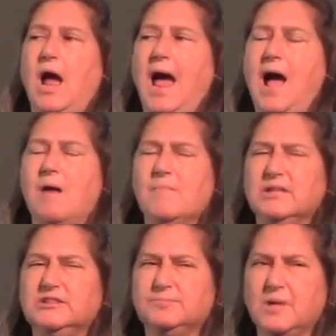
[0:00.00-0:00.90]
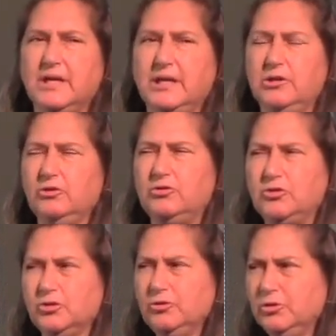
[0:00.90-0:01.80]
how much money
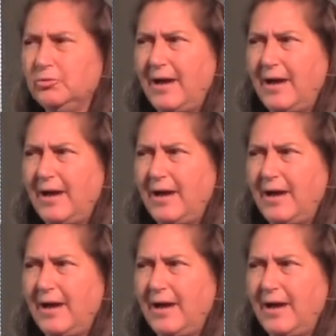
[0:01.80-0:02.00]
do you